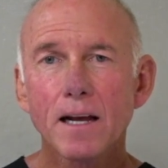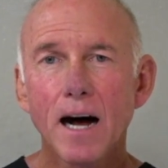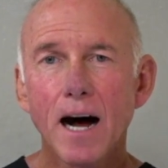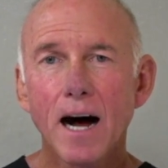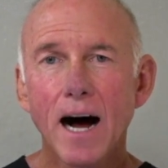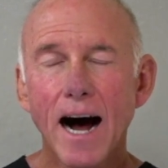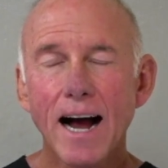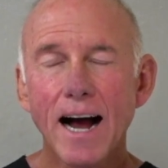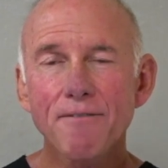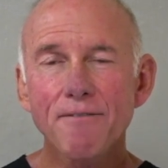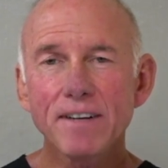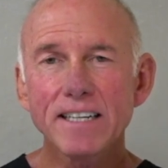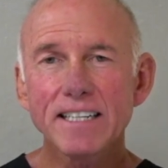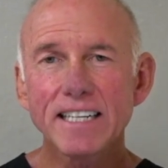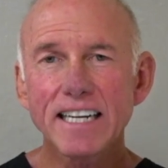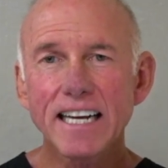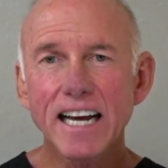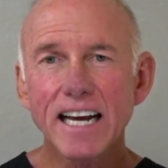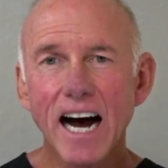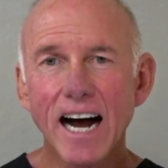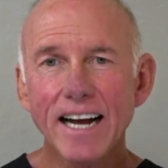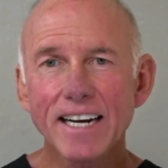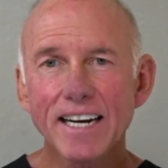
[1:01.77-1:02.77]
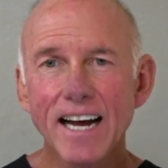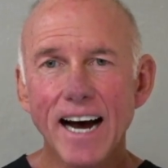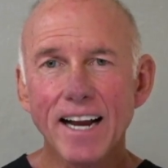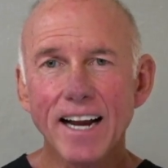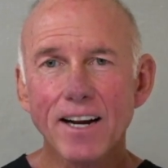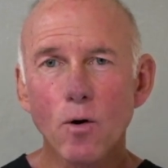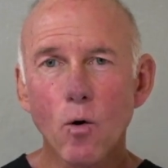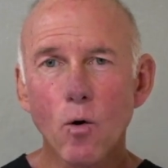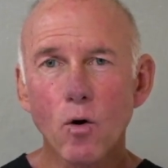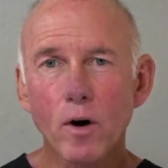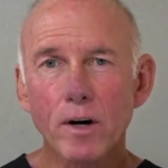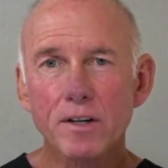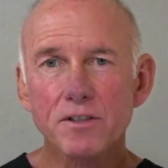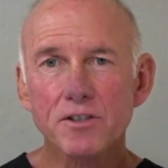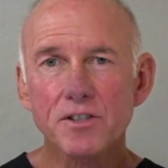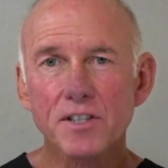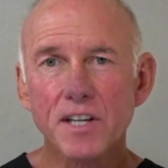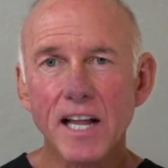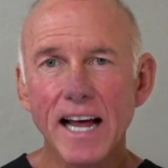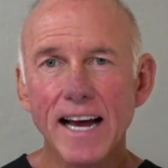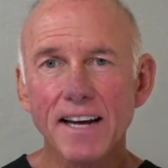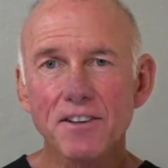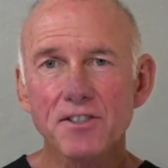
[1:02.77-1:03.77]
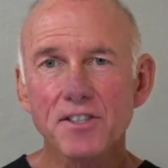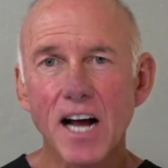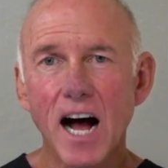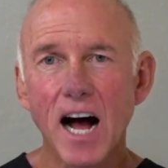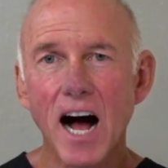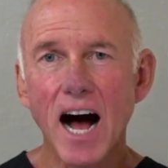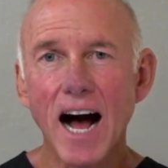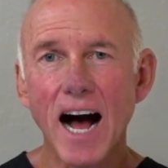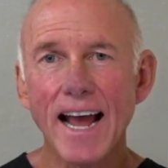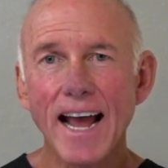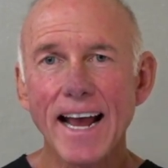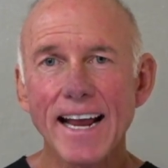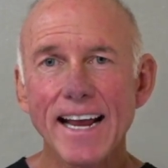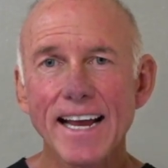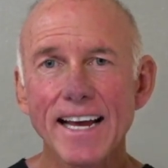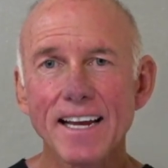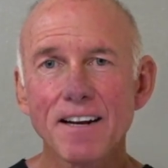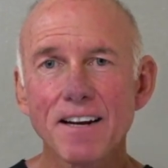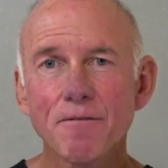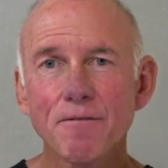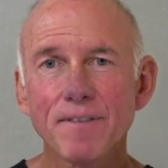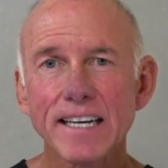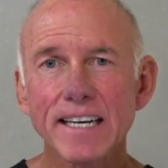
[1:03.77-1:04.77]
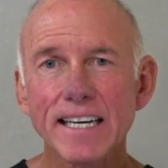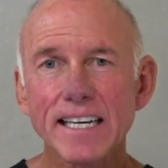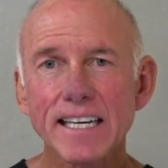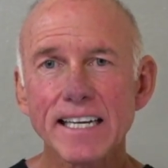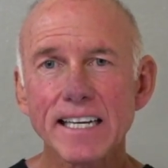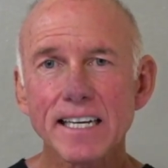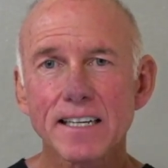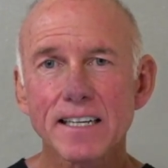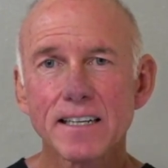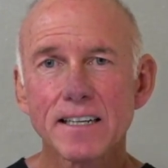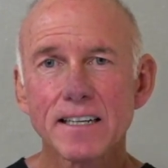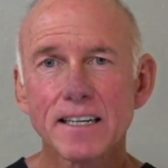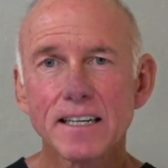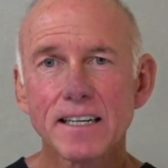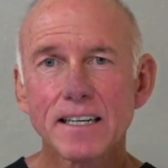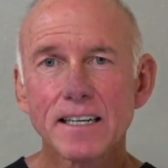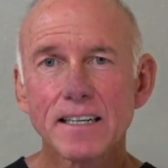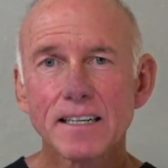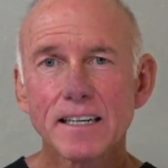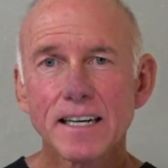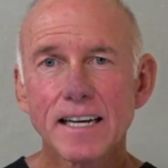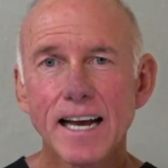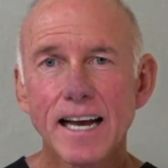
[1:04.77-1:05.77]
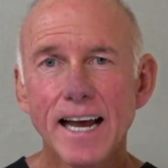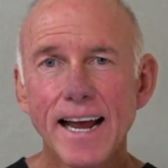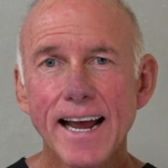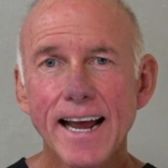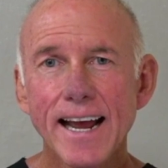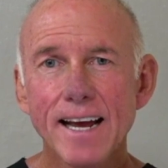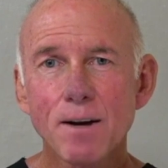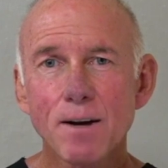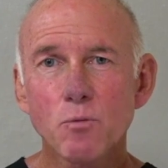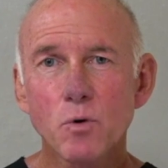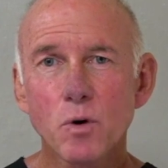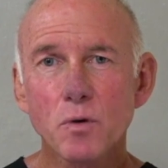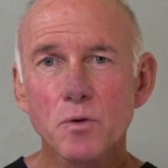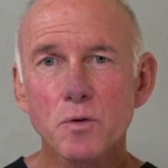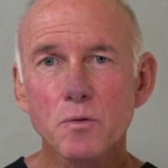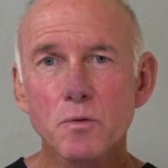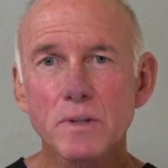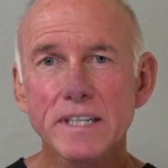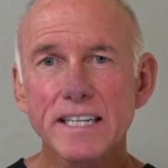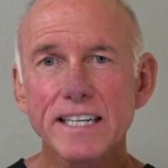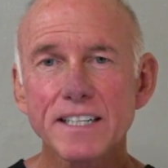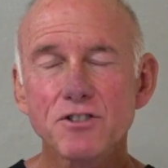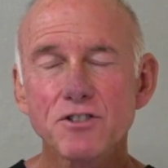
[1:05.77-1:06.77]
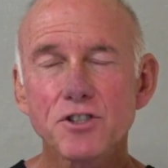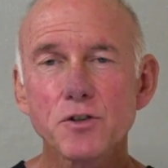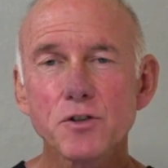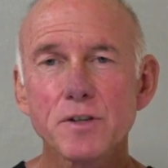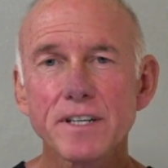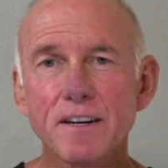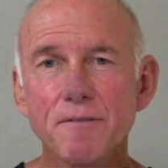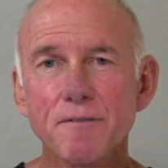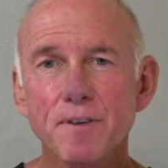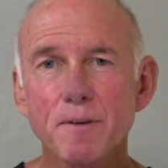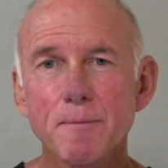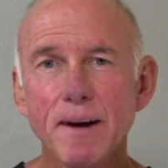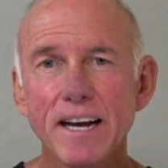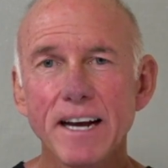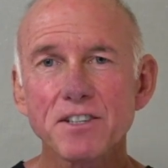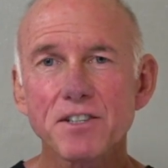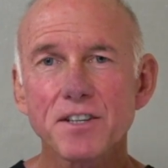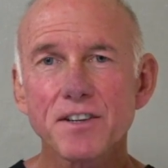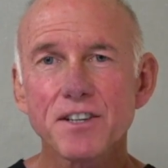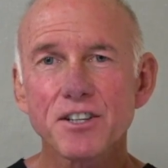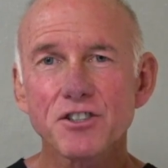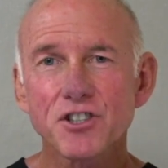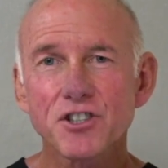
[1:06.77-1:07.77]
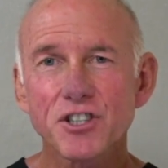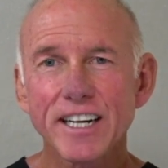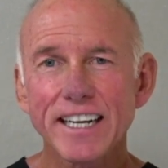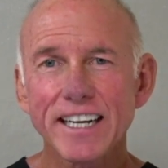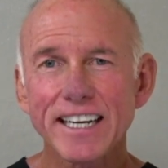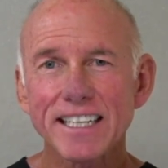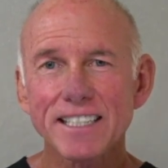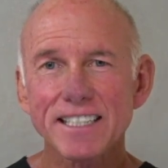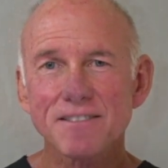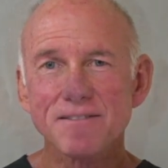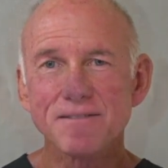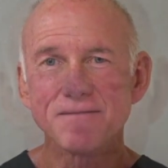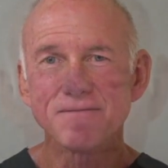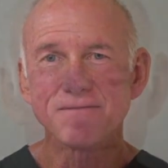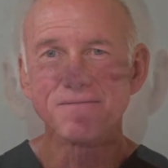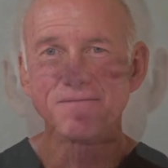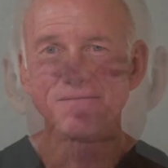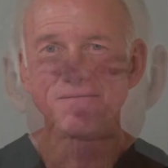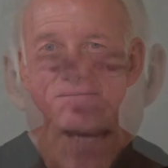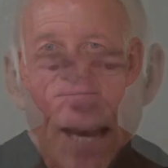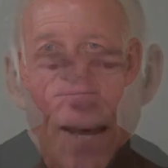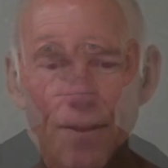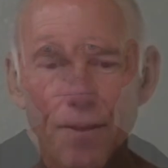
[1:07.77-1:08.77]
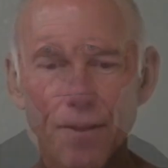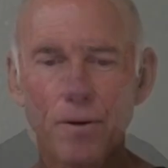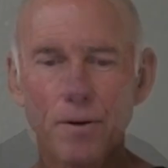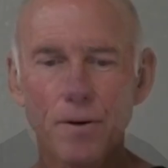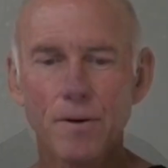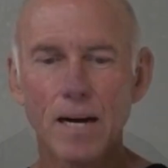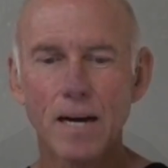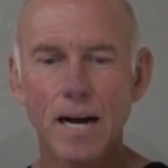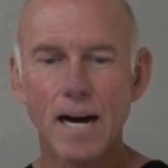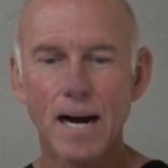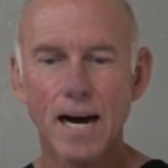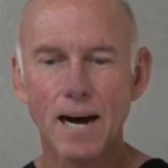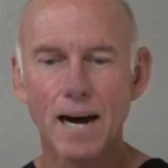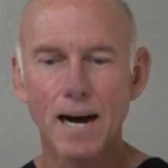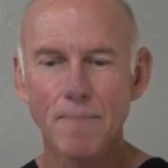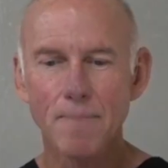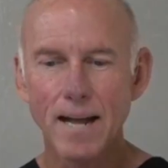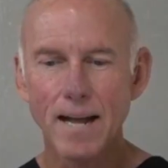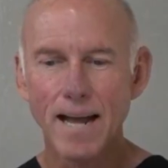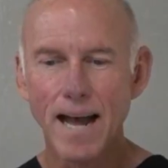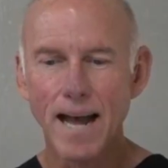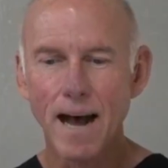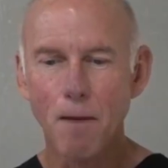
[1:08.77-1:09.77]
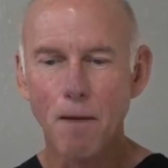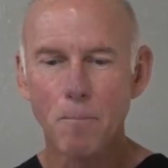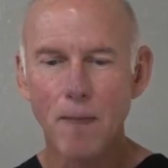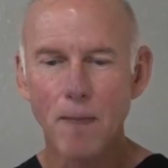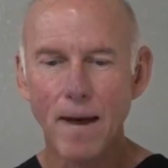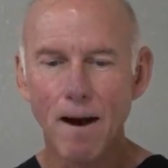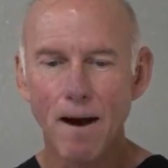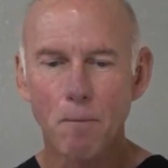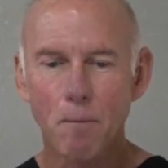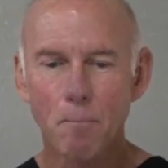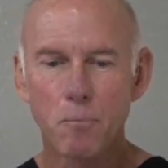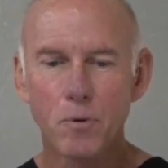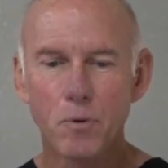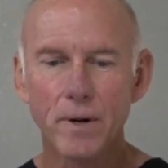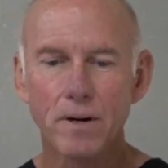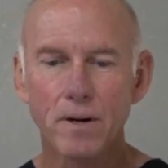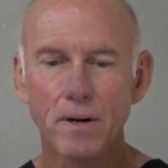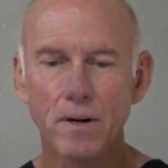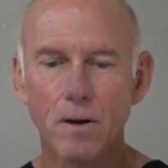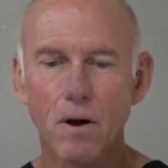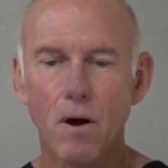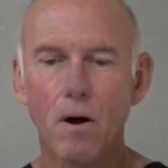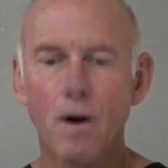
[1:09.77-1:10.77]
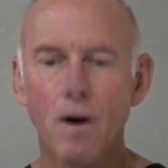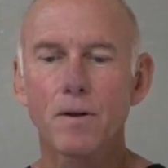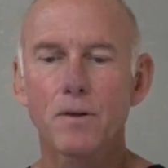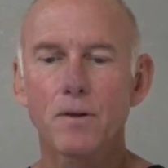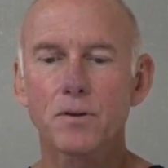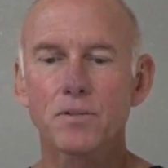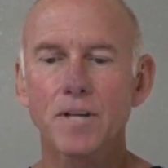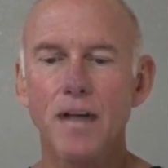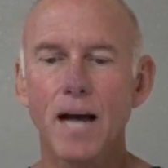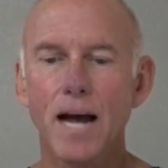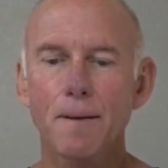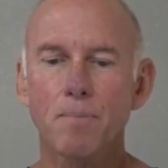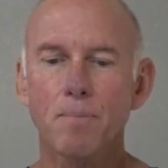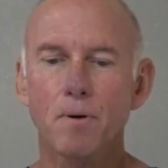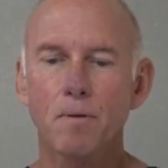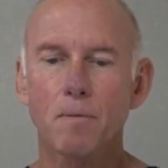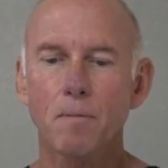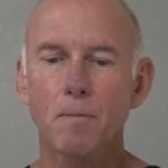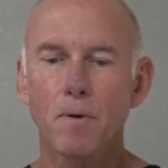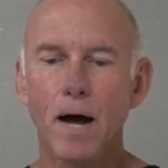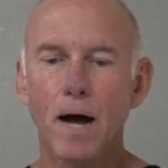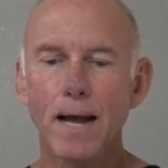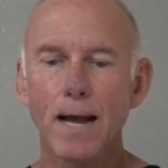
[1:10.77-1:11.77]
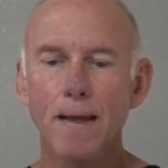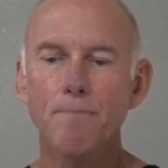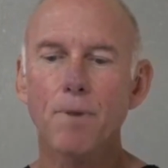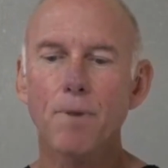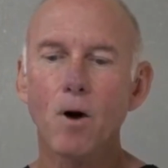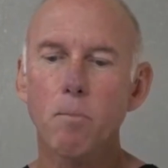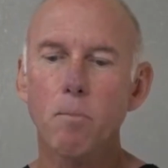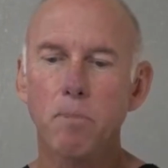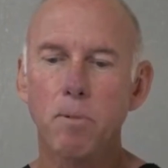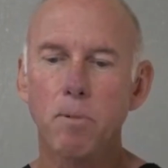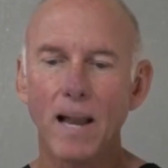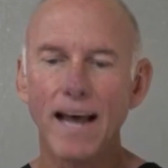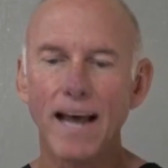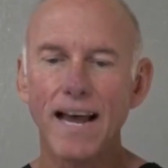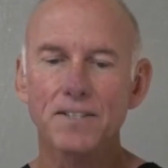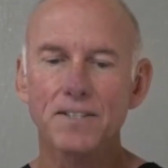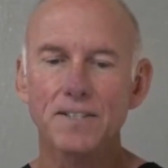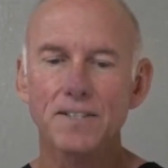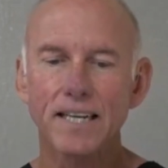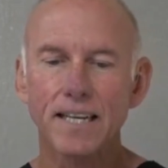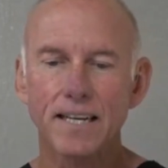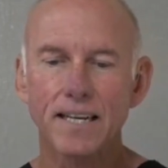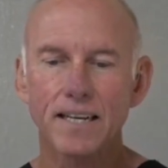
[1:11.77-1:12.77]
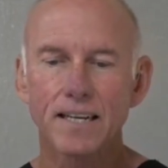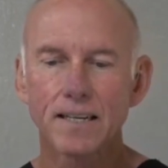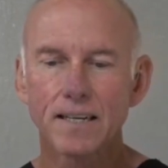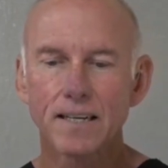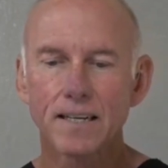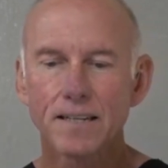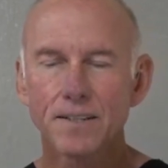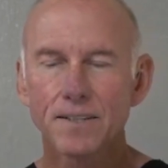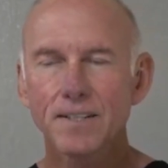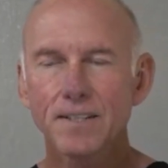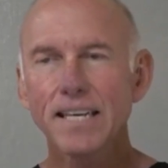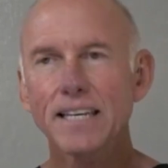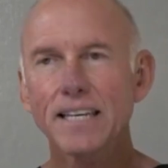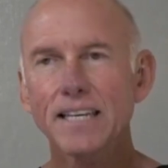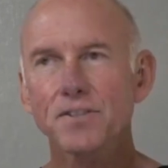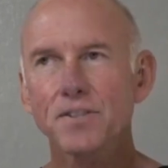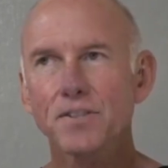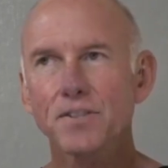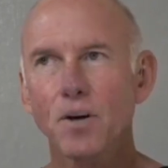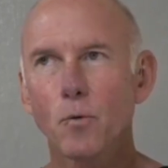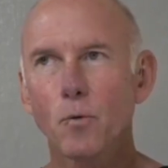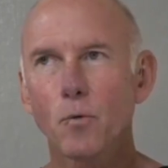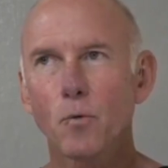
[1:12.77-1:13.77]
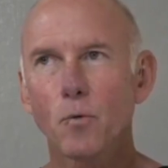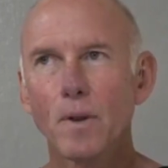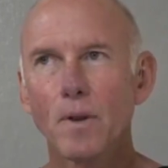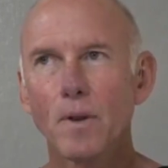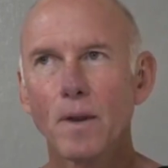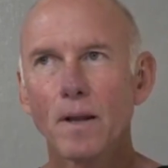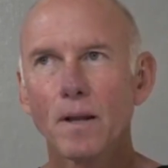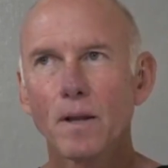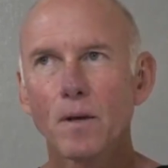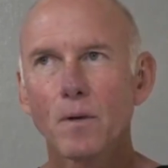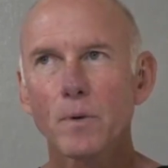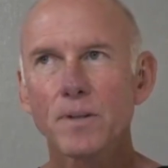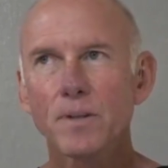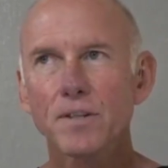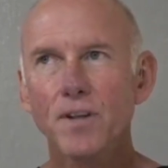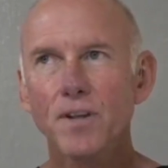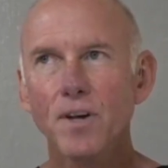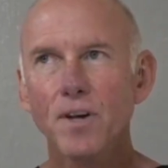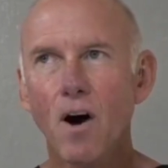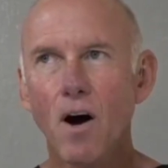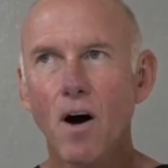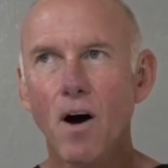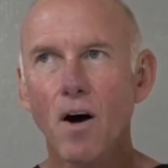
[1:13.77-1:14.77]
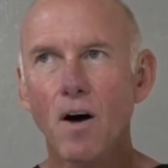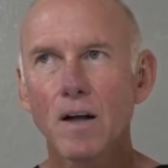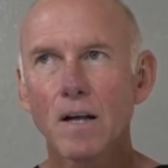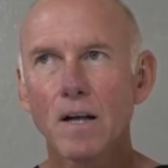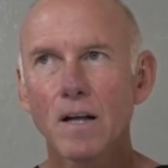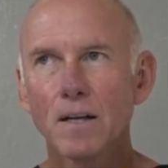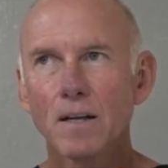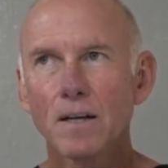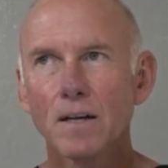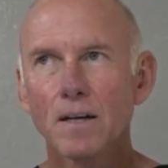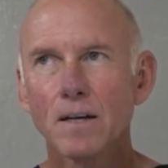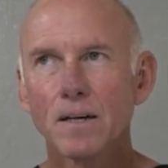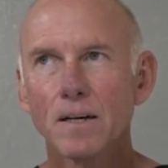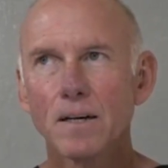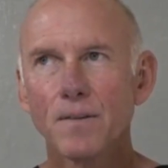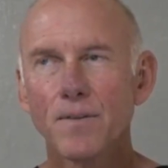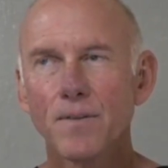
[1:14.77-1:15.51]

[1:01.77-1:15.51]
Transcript: IVDI.org/INV, and we'll get you the information that you need. Heather, how brittle are those hypoplastic teeth? So we saw